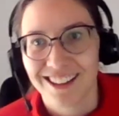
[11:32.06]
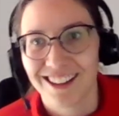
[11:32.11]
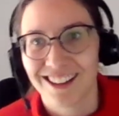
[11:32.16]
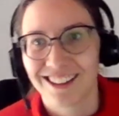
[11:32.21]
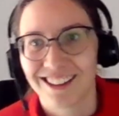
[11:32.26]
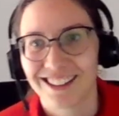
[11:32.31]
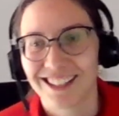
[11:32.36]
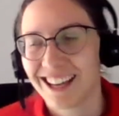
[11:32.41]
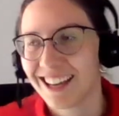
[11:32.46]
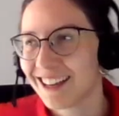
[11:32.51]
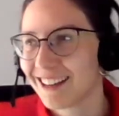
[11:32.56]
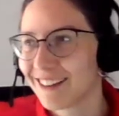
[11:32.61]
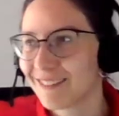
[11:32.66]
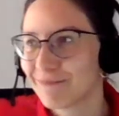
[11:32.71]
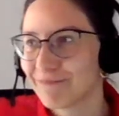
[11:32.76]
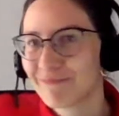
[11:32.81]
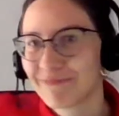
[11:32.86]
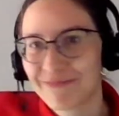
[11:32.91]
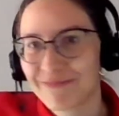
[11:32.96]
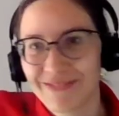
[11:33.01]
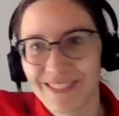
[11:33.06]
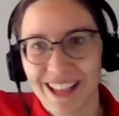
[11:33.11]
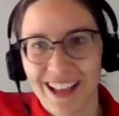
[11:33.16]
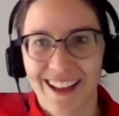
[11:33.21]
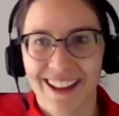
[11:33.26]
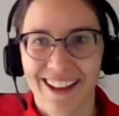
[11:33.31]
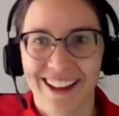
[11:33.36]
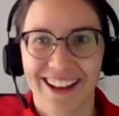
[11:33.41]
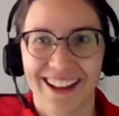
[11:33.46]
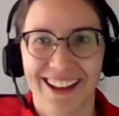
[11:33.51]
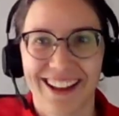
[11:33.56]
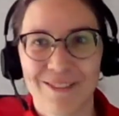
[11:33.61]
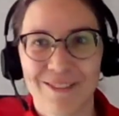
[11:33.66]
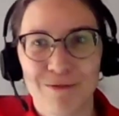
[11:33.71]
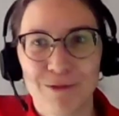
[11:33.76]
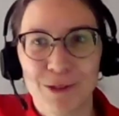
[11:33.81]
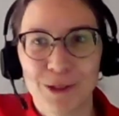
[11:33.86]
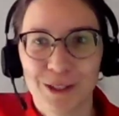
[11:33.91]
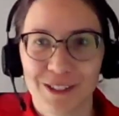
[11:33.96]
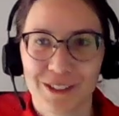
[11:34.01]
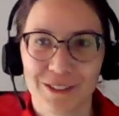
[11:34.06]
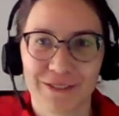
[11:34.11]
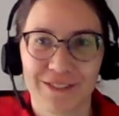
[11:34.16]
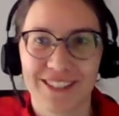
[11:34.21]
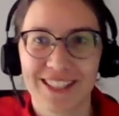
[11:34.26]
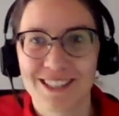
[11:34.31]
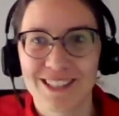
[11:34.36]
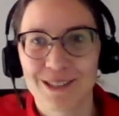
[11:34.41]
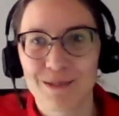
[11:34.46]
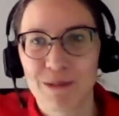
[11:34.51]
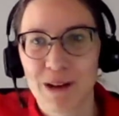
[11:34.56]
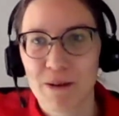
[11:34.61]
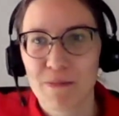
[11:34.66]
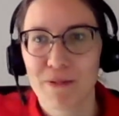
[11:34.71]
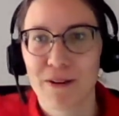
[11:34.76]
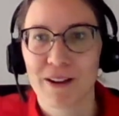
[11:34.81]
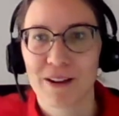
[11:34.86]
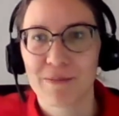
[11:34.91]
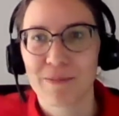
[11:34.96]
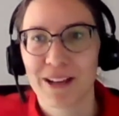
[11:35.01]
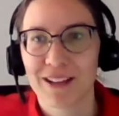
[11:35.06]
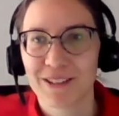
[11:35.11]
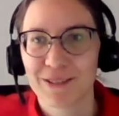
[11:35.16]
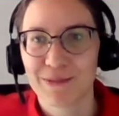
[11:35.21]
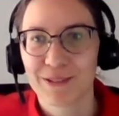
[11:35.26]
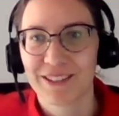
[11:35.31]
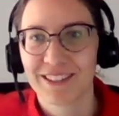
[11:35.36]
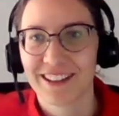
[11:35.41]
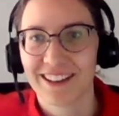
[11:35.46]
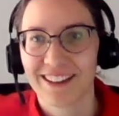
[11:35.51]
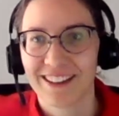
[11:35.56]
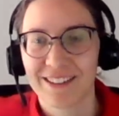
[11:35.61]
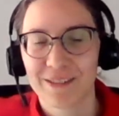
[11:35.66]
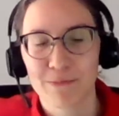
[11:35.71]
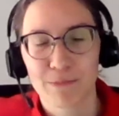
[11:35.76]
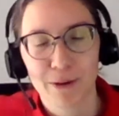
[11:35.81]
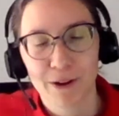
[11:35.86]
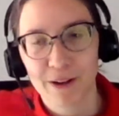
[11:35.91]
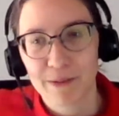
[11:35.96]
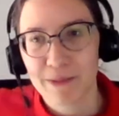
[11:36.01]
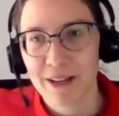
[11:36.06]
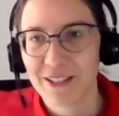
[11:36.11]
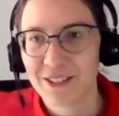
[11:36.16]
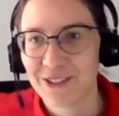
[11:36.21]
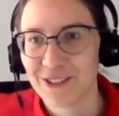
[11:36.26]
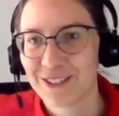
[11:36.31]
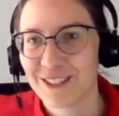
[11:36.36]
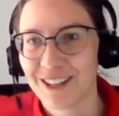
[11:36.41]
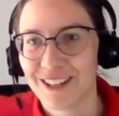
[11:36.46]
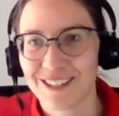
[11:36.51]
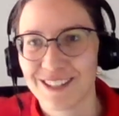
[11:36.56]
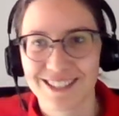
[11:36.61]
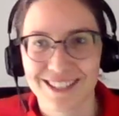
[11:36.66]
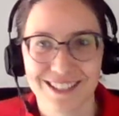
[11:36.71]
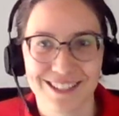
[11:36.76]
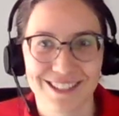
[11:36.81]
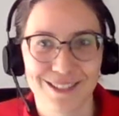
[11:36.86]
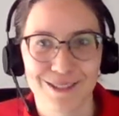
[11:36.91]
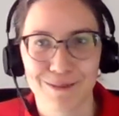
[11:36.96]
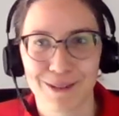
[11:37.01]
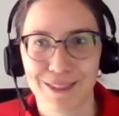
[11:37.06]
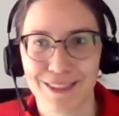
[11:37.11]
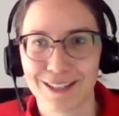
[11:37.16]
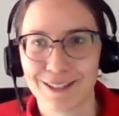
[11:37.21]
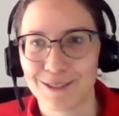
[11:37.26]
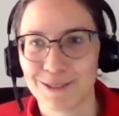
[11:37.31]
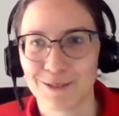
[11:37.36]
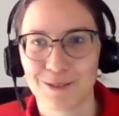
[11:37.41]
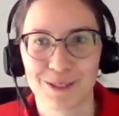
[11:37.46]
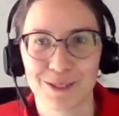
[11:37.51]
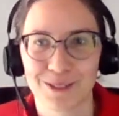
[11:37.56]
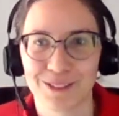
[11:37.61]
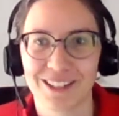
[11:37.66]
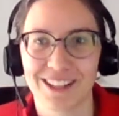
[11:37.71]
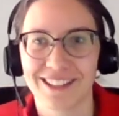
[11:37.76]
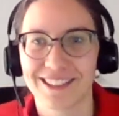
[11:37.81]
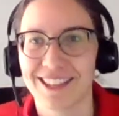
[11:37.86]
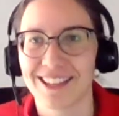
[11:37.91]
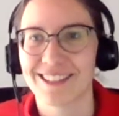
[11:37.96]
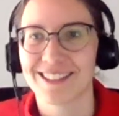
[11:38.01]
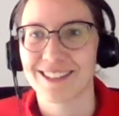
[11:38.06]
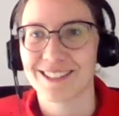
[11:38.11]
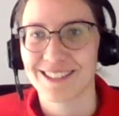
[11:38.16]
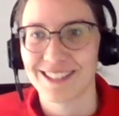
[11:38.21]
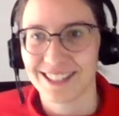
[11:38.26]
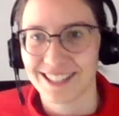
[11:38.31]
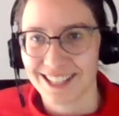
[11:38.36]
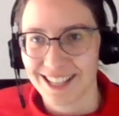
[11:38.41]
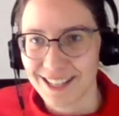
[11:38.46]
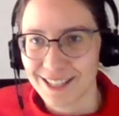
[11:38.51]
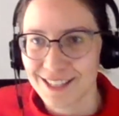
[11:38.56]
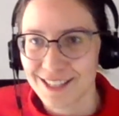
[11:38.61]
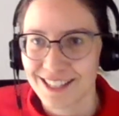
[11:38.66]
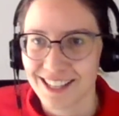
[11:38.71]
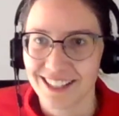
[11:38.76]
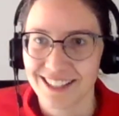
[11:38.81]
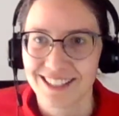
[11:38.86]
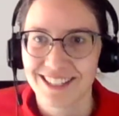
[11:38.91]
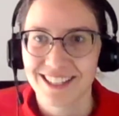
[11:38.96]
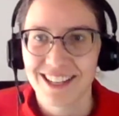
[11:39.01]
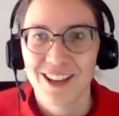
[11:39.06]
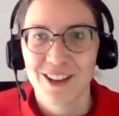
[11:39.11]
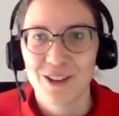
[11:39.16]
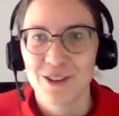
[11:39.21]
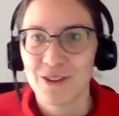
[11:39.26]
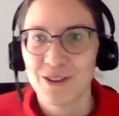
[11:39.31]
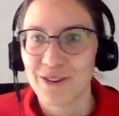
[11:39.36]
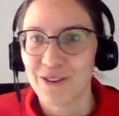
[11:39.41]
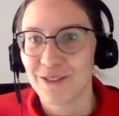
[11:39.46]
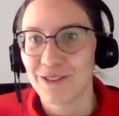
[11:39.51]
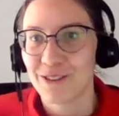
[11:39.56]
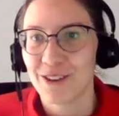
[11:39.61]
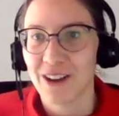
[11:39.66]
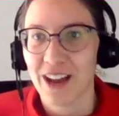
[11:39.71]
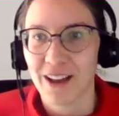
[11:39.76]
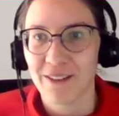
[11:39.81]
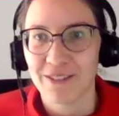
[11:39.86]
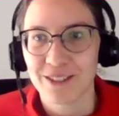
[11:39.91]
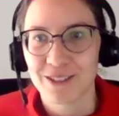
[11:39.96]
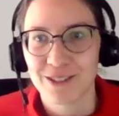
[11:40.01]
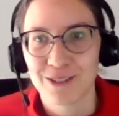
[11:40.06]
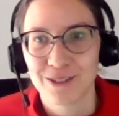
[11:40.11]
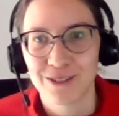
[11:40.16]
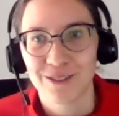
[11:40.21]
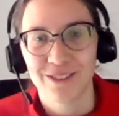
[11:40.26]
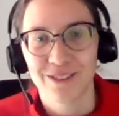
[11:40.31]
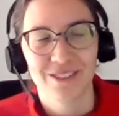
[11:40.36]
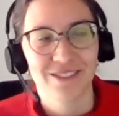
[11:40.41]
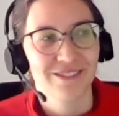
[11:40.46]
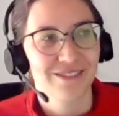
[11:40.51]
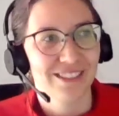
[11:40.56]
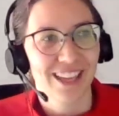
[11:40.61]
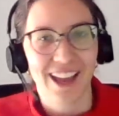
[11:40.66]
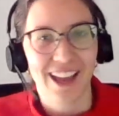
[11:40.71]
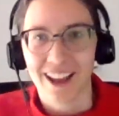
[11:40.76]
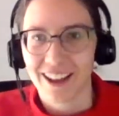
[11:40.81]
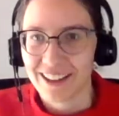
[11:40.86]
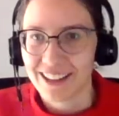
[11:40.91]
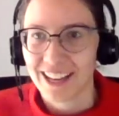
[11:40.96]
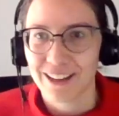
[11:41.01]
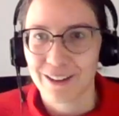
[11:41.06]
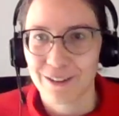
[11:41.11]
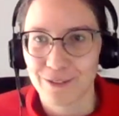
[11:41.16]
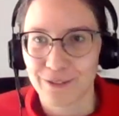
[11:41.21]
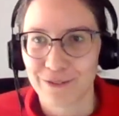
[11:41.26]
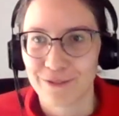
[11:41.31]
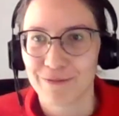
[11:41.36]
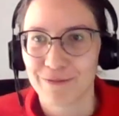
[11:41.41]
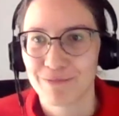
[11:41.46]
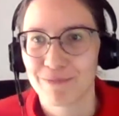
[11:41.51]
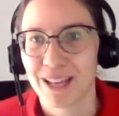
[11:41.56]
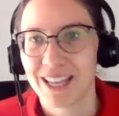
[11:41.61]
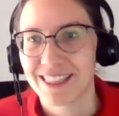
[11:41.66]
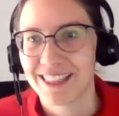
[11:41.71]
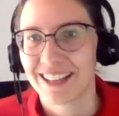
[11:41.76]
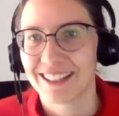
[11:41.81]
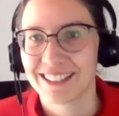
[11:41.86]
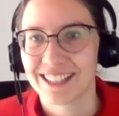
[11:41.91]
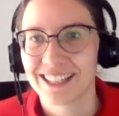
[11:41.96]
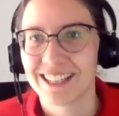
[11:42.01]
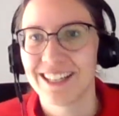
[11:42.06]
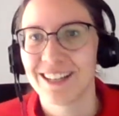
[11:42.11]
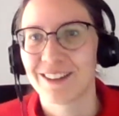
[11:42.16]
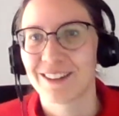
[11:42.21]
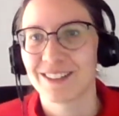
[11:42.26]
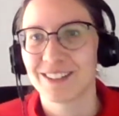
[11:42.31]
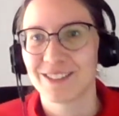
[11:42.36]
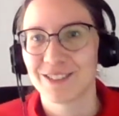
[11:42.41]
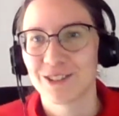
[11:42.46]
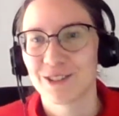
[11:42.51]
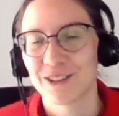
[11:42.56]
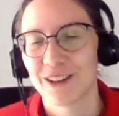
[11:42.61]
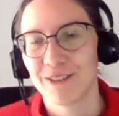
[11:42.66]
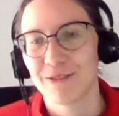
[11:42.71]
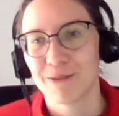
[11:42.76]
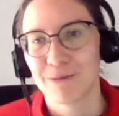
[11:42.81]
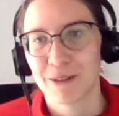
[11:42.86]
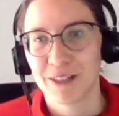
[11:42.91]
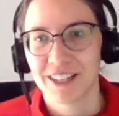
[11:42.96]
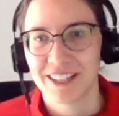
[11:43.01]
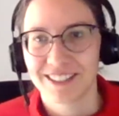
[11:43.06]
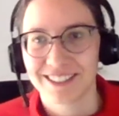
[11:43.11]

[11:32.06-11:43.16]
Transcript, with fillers: uh like a um, a rule of this is what a product management do- product manager does this is what they don't do like that doesn't exist and you you're having to yeah kind of make that clear and sure everyone